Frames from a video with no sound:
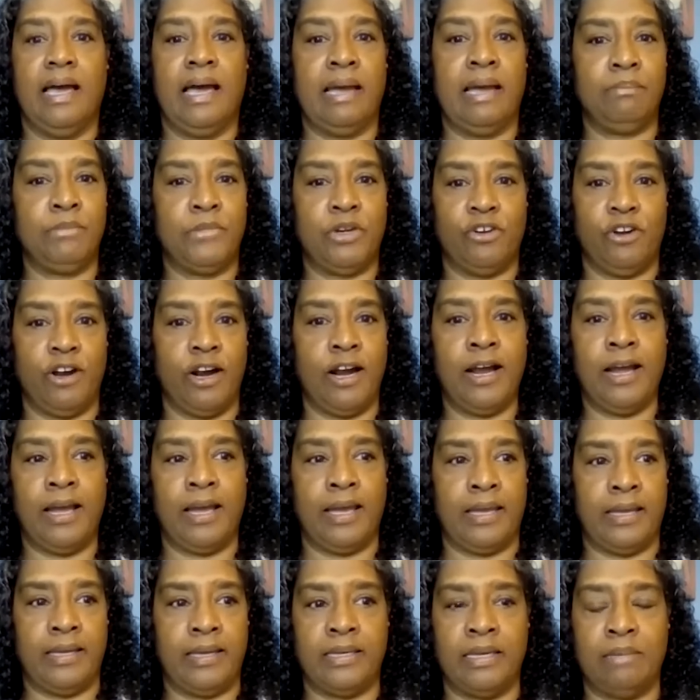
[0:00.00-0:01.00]
I'm
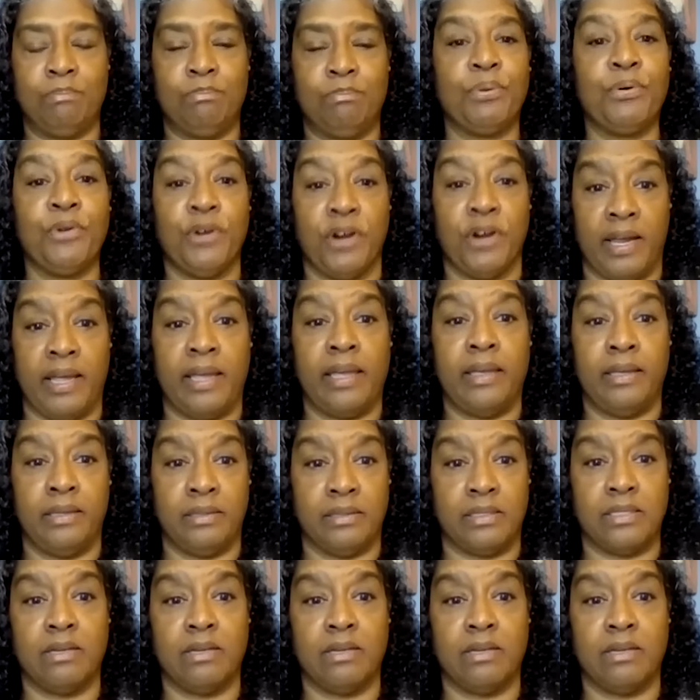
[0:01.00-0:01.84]
crying and praying.